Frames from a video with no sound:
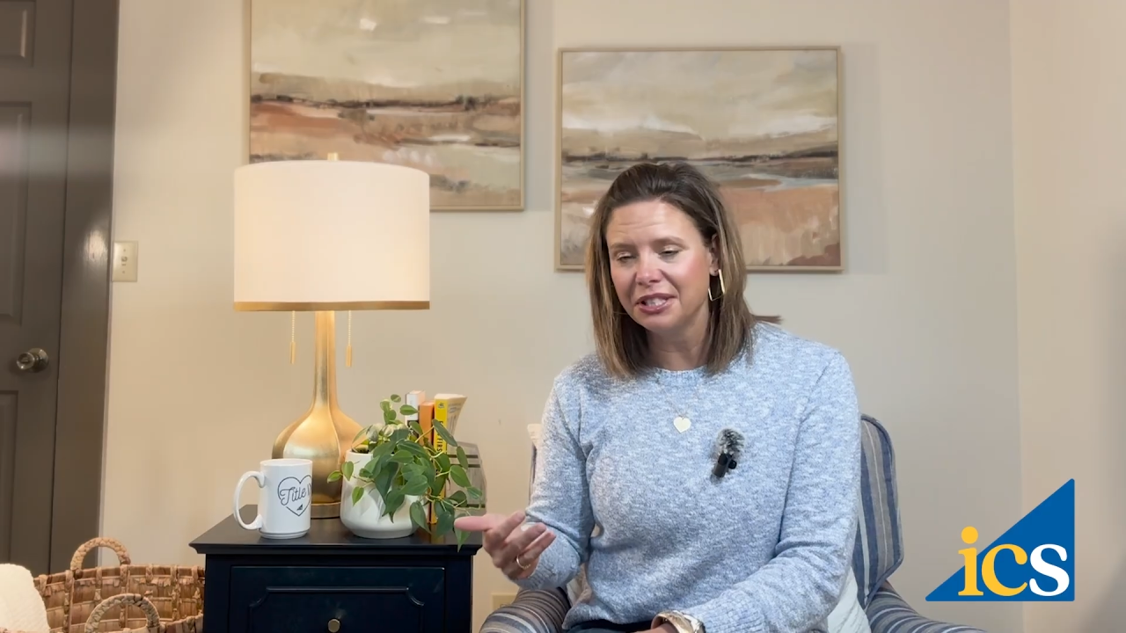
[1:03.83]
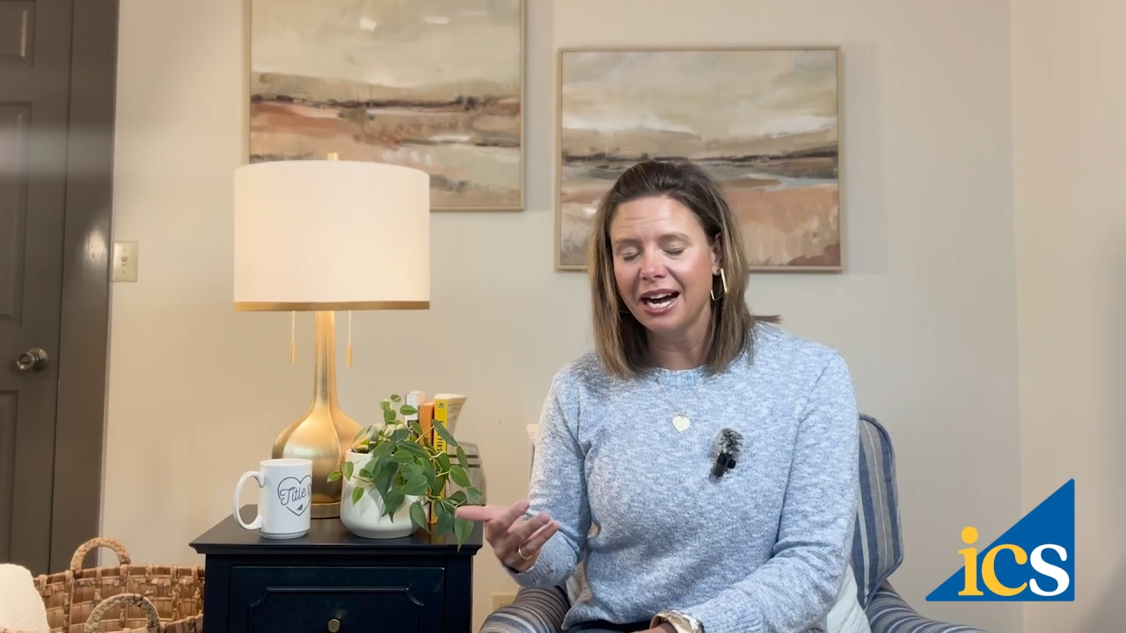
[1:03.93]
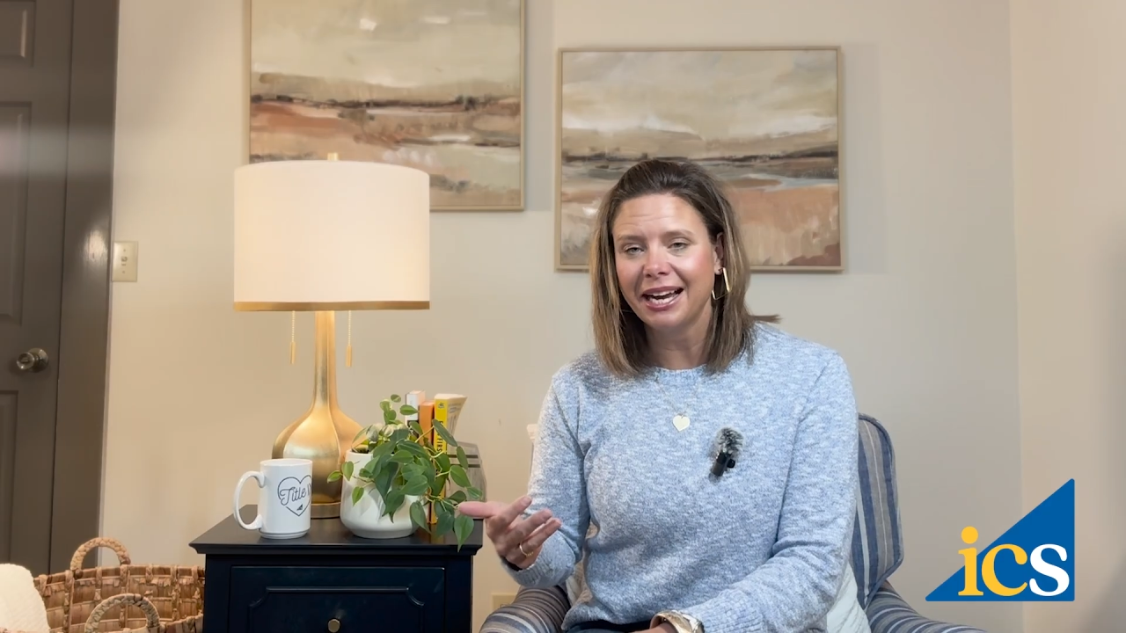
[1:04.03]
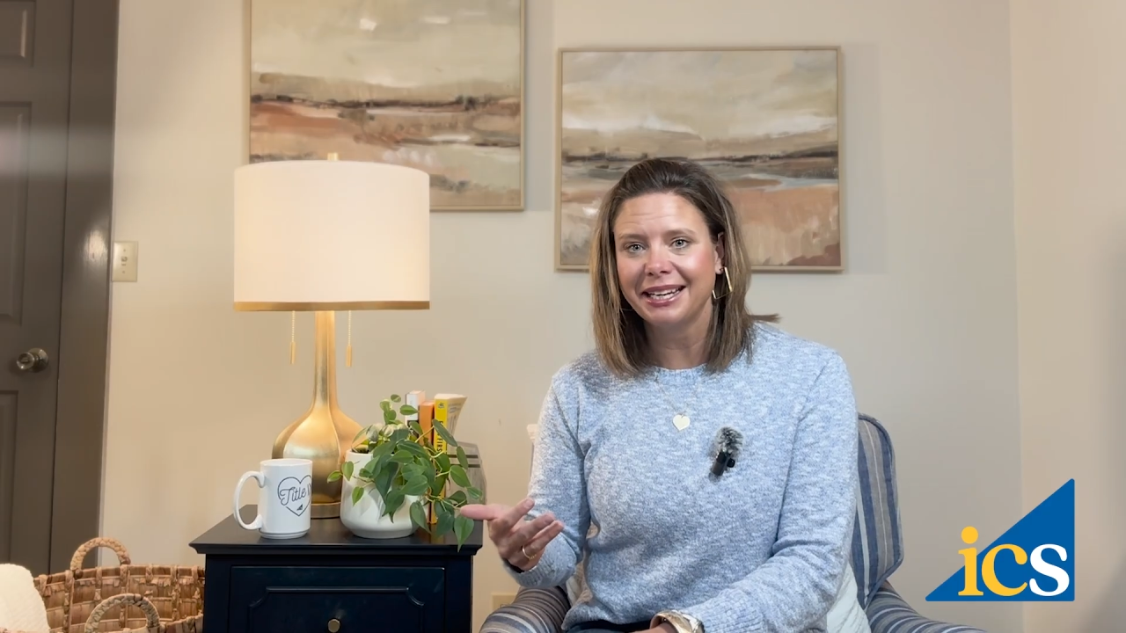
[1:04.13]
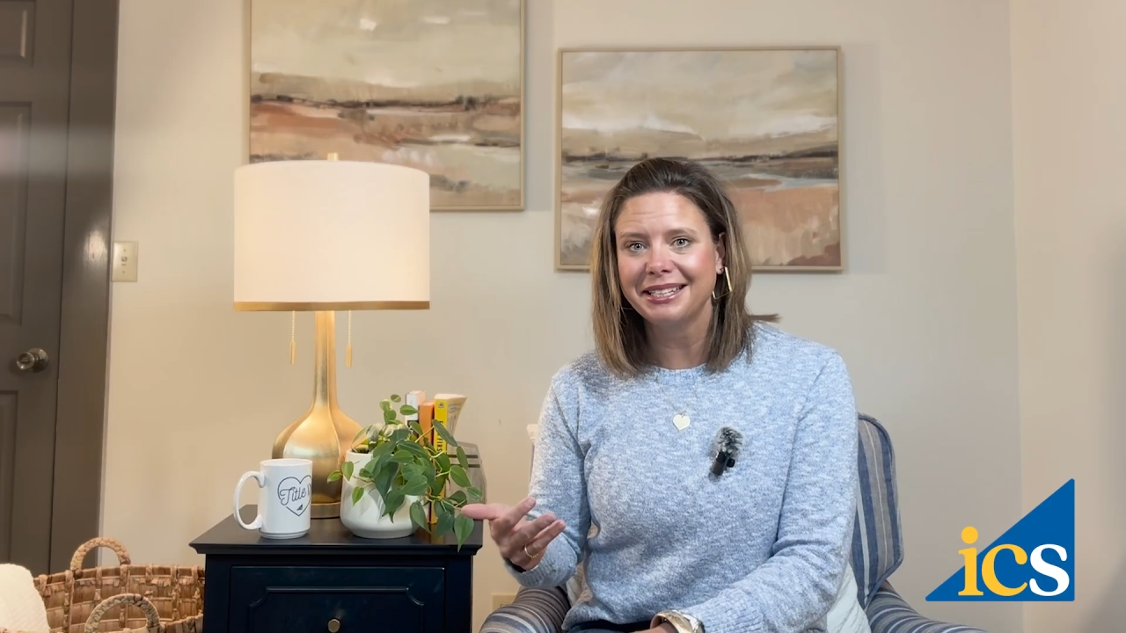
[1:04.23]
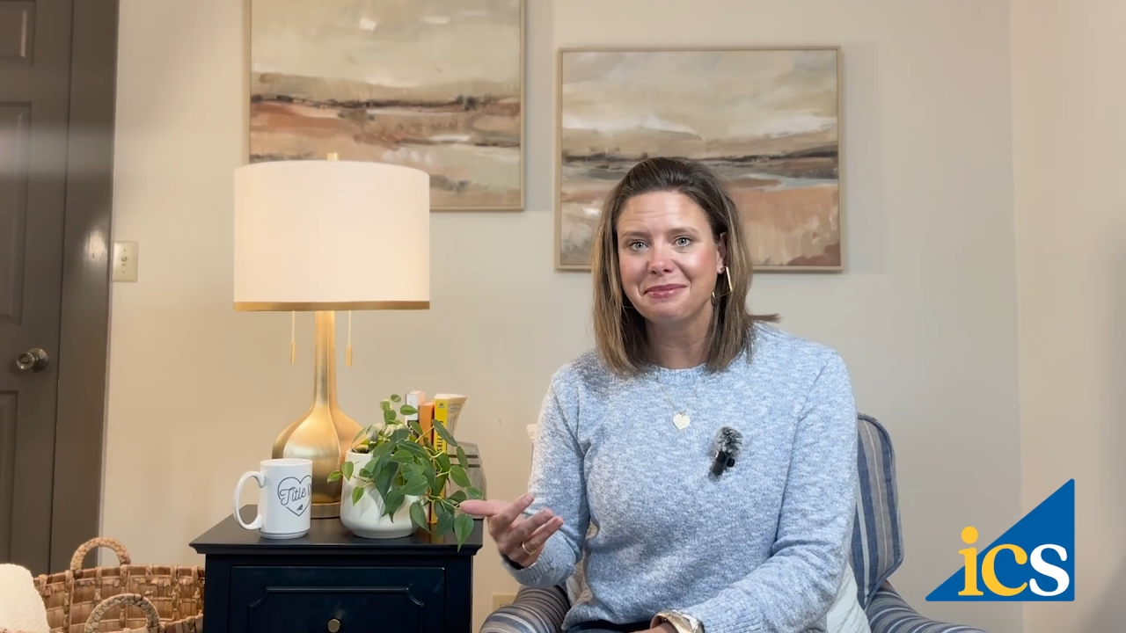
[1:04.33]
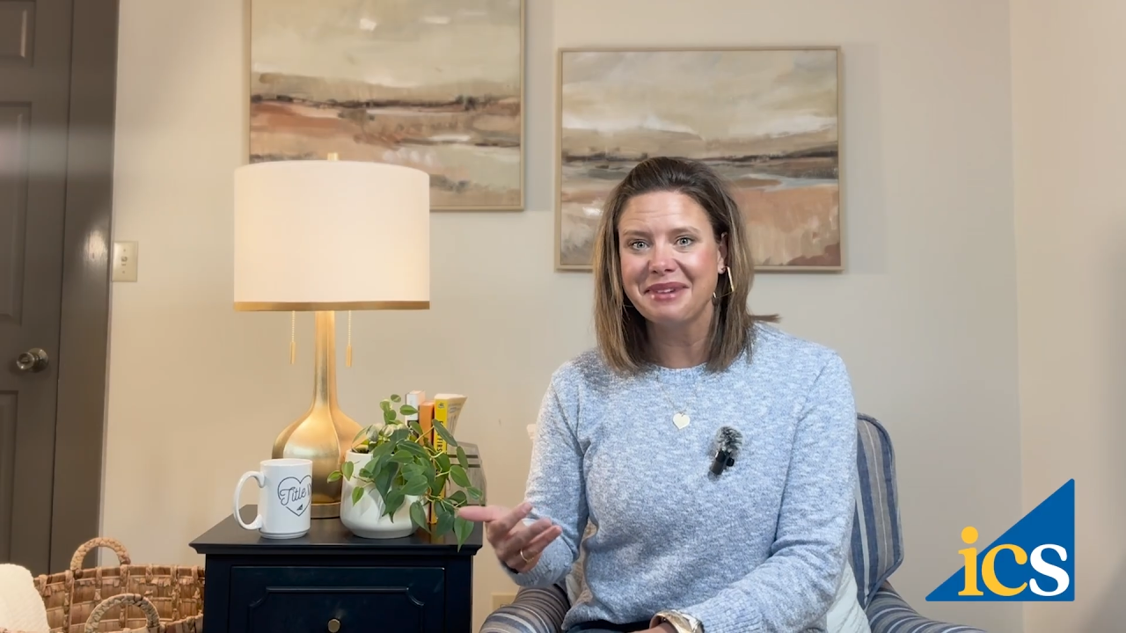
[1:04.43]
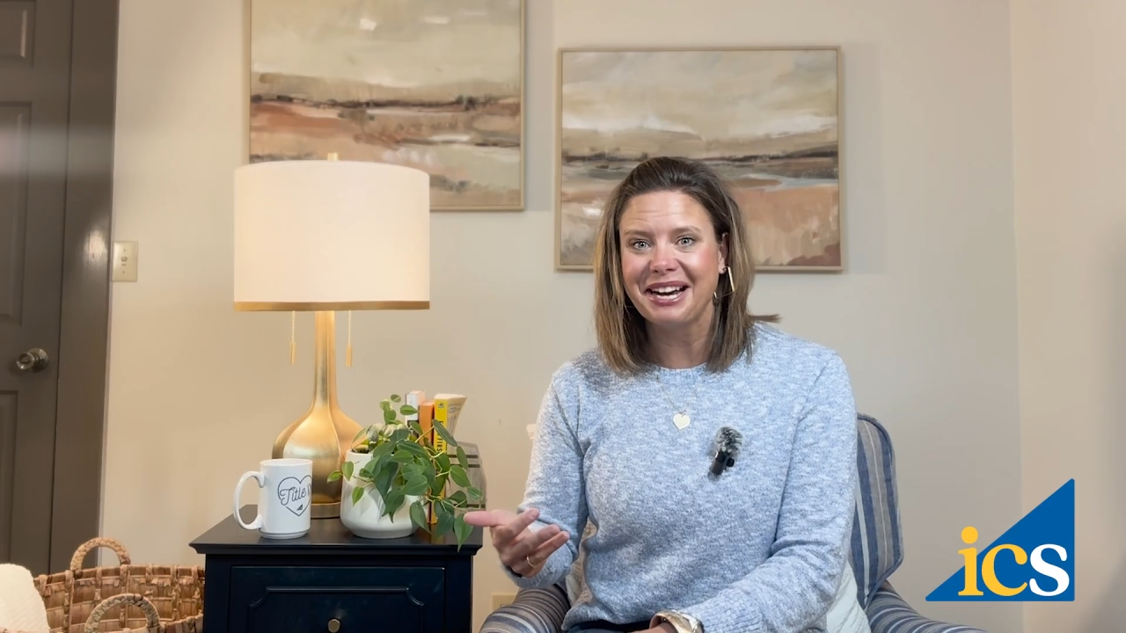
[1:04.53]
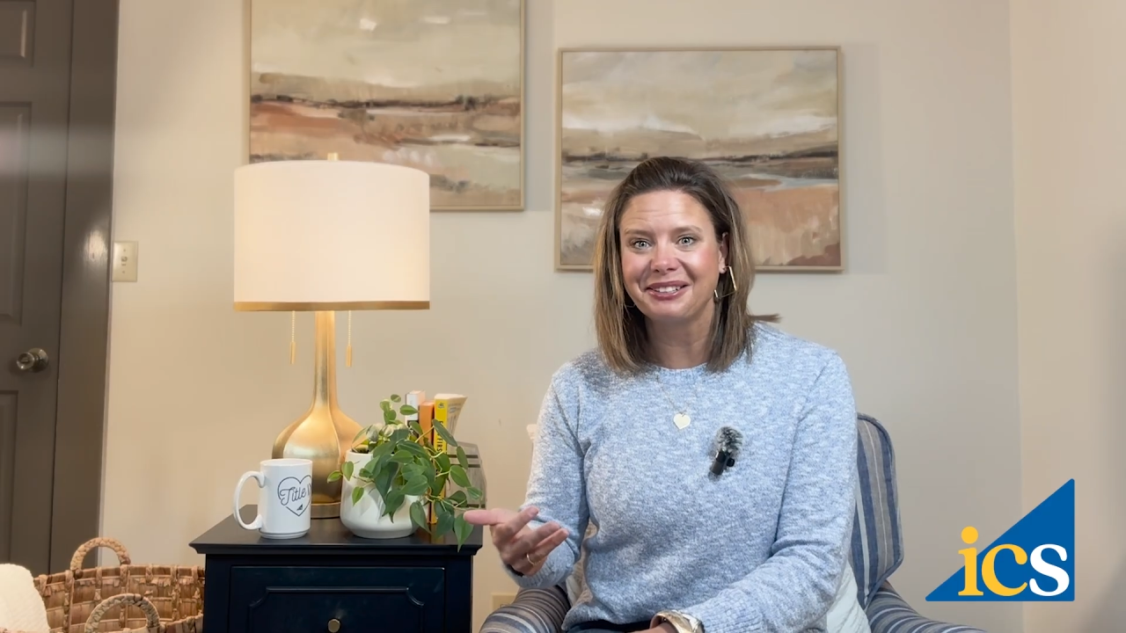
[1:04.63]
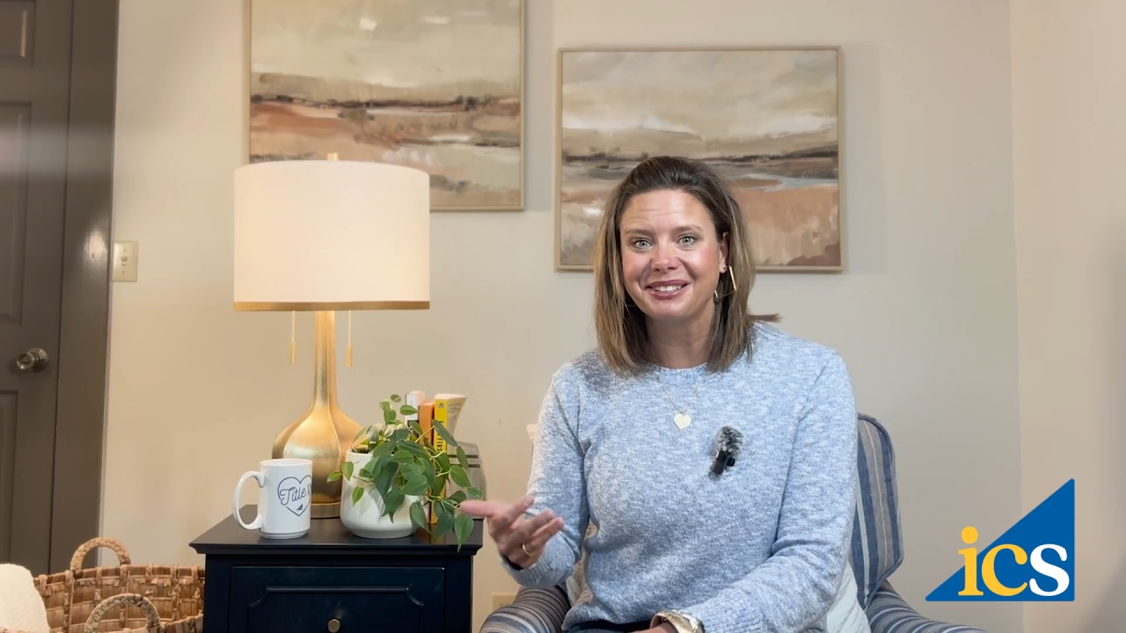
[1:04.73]
IX
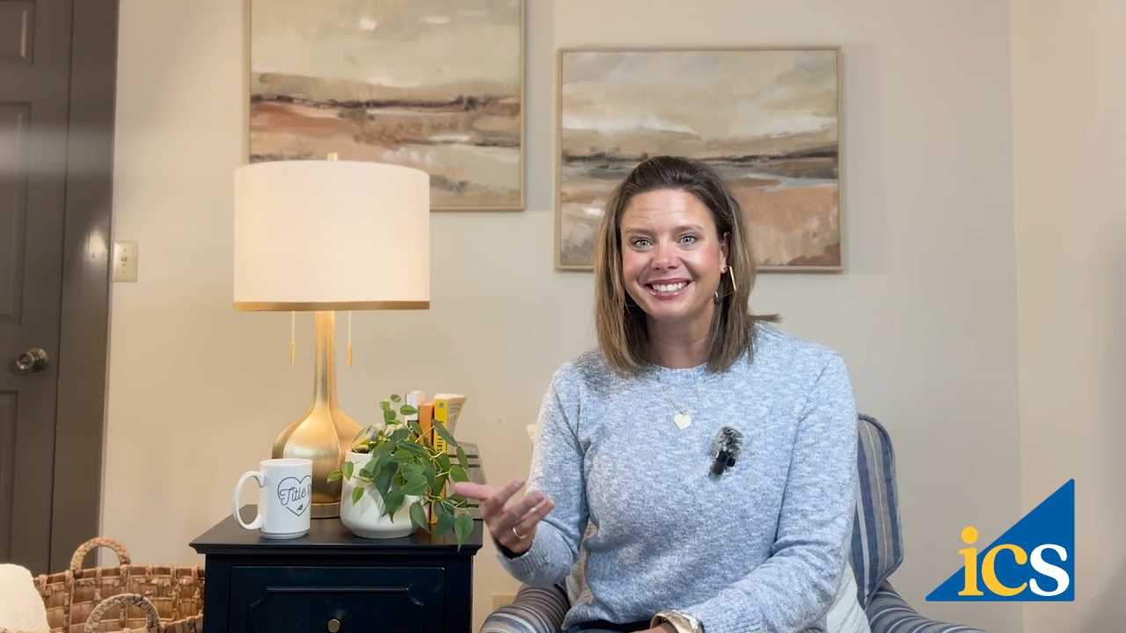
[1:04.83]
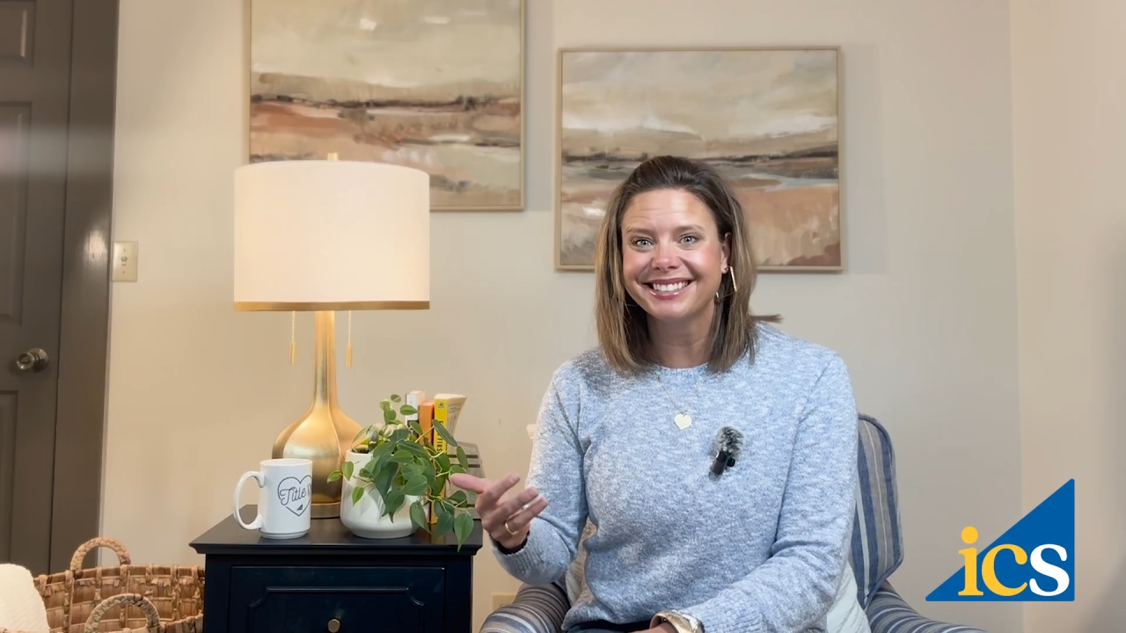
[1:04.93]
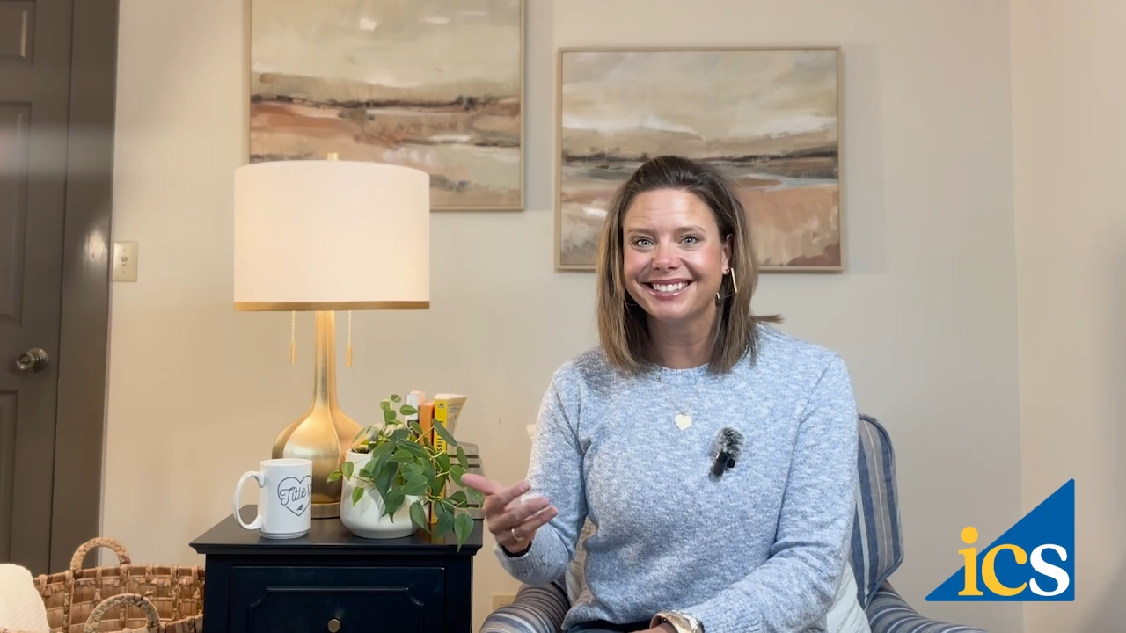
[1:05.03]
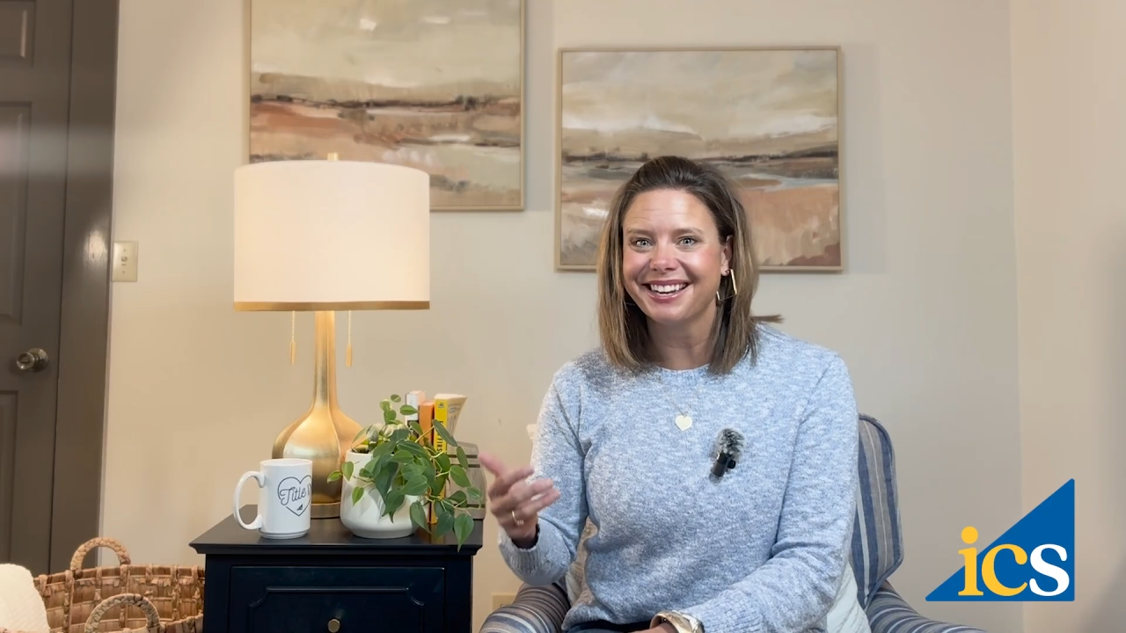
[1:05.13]
matters.